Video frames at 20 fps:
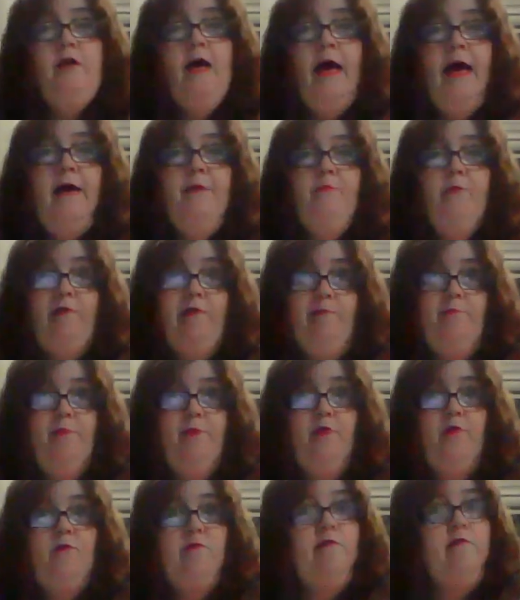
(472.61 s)

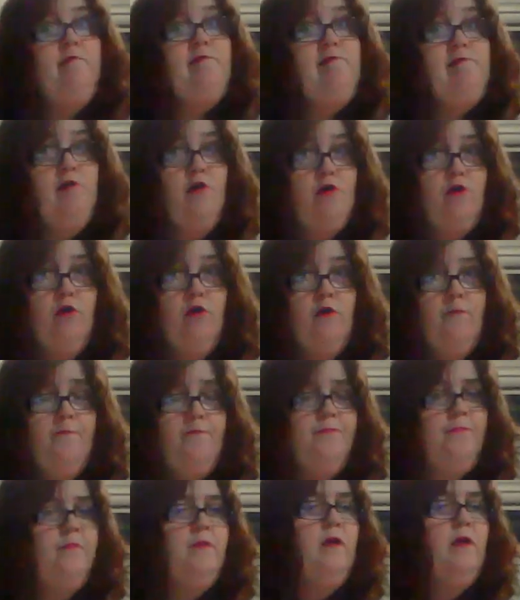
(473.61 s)
tablespoons of sugar,
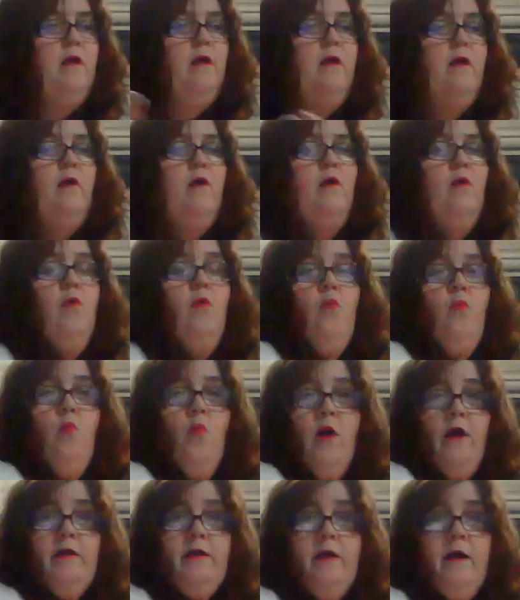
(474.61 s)

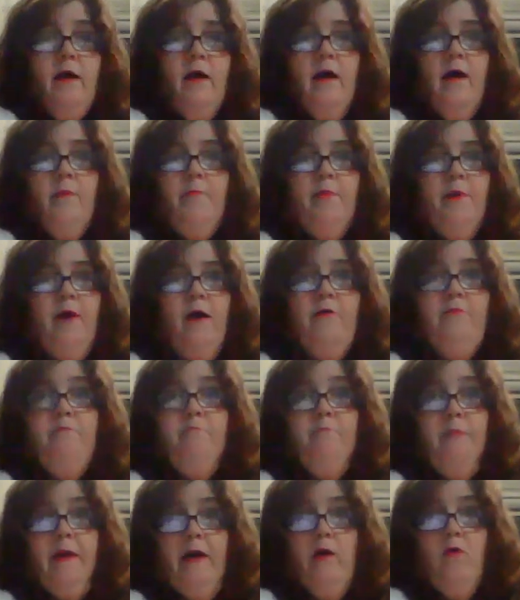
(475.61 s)
1 cup of
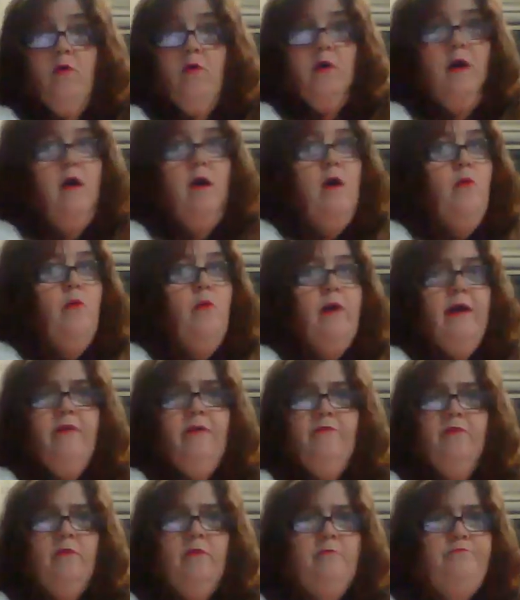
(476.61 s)
milk,
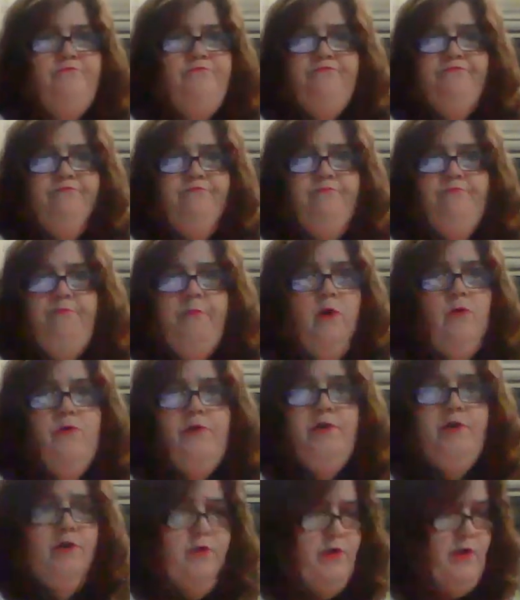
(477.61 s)
whatever
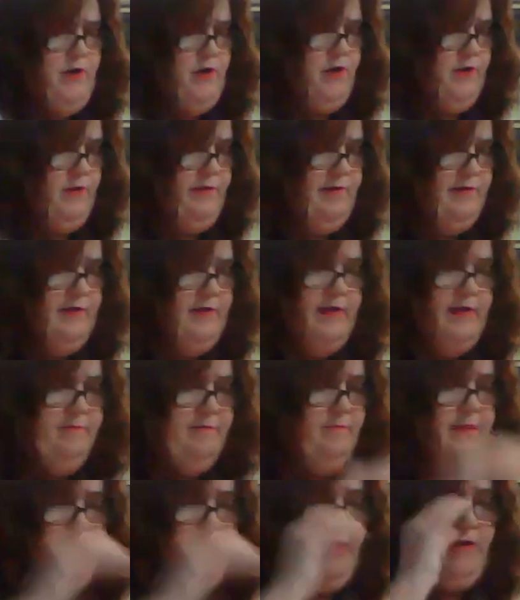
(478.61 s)
milk you use, it
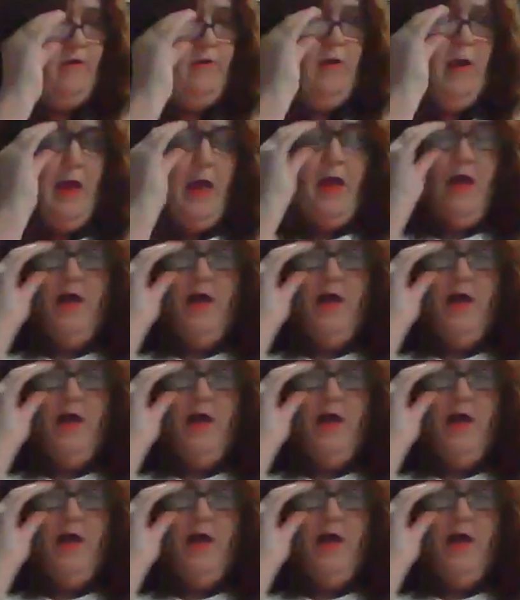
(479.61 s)
doesn't matter,